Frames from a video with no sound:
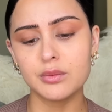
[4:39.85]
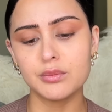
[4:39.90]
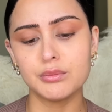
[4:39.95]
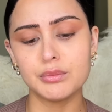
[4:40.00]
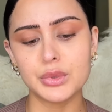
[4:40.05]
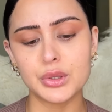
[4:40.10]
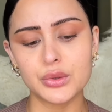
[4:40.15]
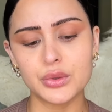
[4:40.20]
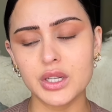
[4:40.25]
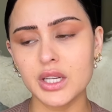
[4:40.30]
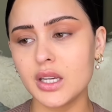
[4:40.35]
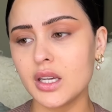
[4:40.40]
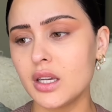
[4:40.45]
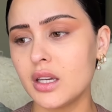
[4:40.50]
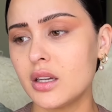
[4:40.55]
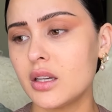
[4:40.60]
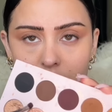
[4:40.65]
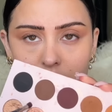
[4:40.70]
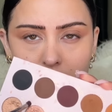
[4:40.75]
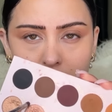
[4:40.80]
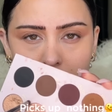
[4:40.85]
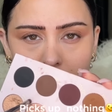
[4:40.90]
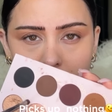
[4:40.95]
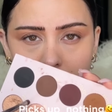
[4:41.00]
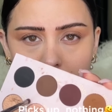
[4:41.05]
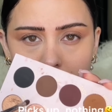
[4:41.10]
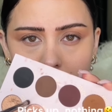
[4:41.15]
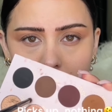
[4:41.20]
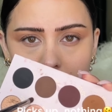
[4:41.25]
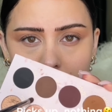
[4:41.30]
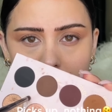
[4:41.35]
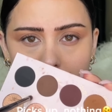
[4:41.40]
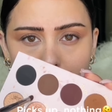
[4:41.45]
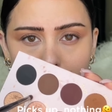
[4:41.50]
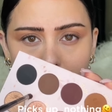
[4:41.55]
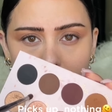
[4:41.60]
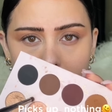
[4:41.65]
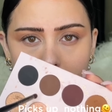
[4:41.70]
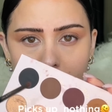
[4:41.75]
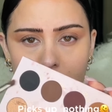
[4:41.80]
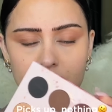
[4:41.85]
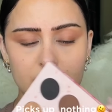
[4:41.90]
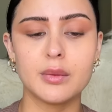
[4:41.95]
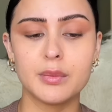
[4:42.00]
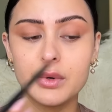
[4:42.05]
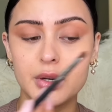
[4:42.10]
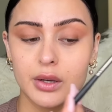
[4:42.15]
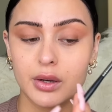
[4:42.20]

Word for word: Moody, just like this deep brown. I'm gonna